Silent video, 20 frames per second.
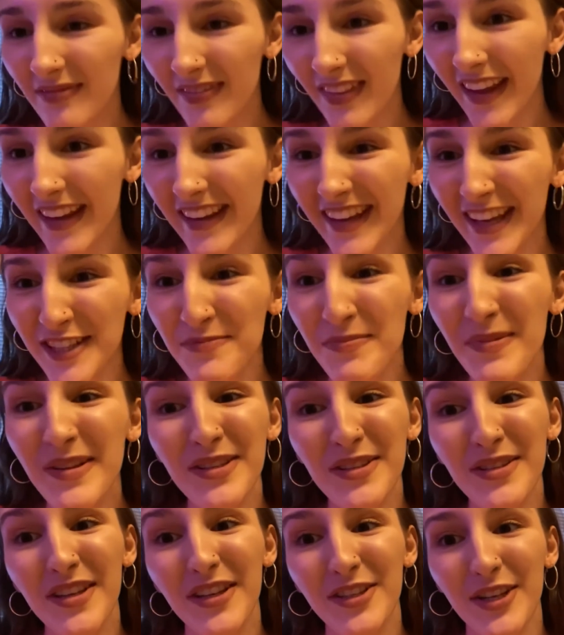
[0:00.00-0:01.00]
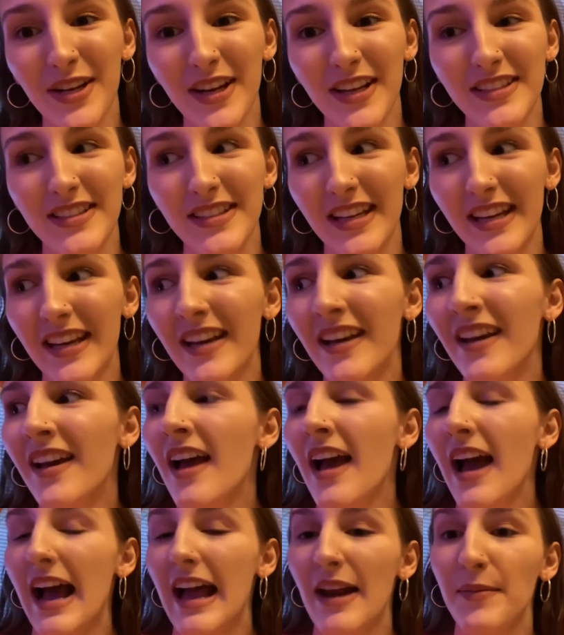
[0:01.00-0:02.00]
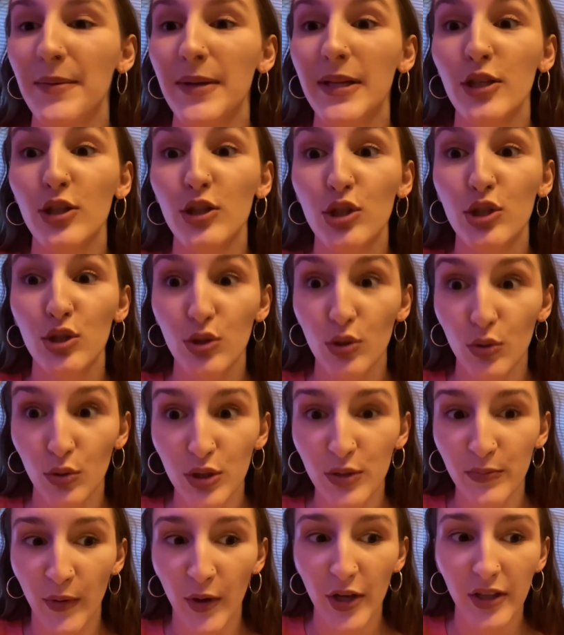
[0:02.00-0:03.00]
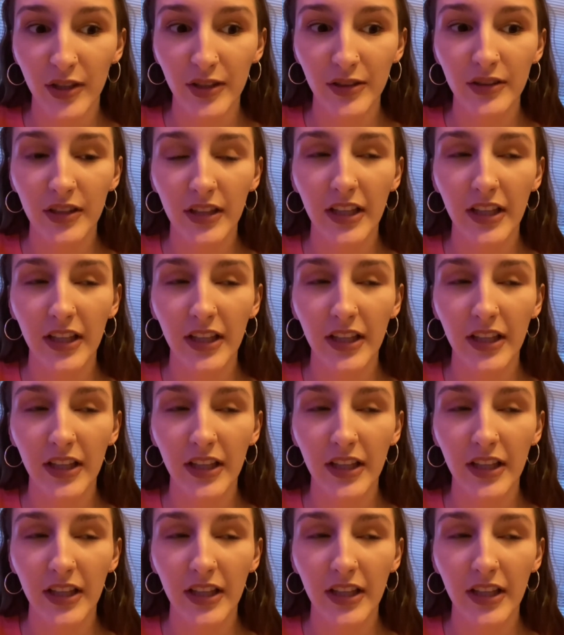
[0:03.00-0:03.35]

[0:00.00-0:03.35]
yeah, it's been such a nice day, and I've been so spoiled.